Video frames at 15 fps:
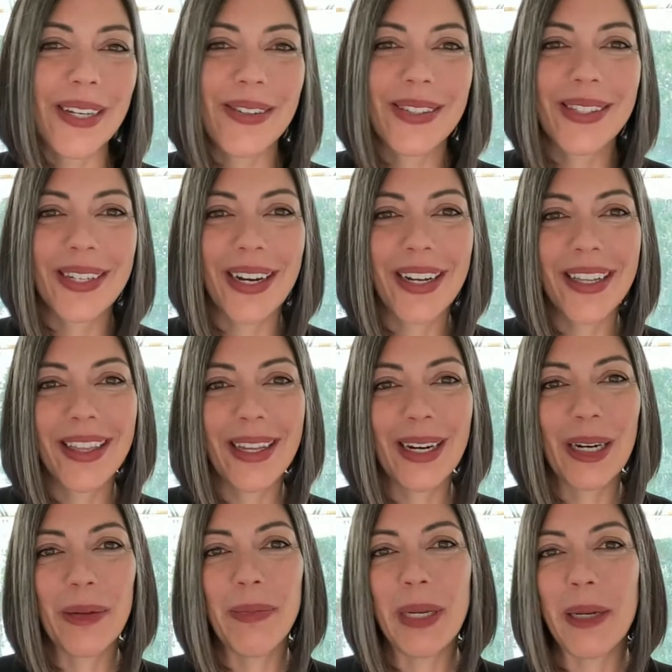I was taught
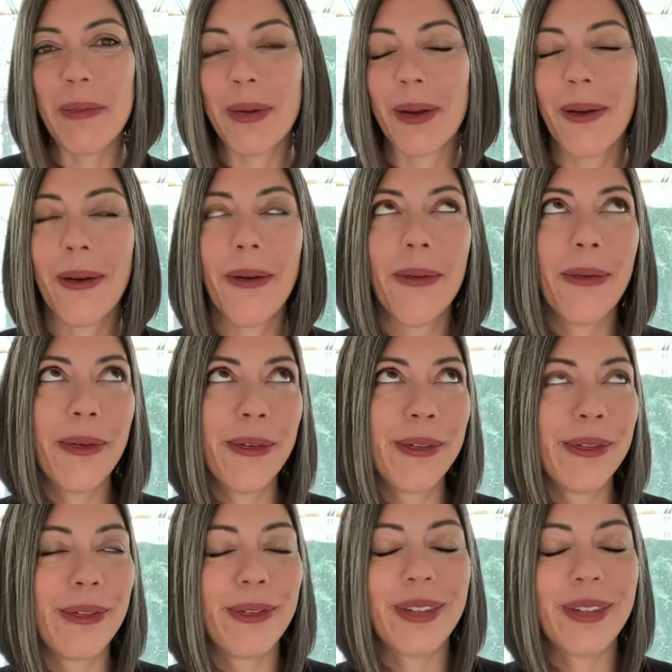therapy, but oof,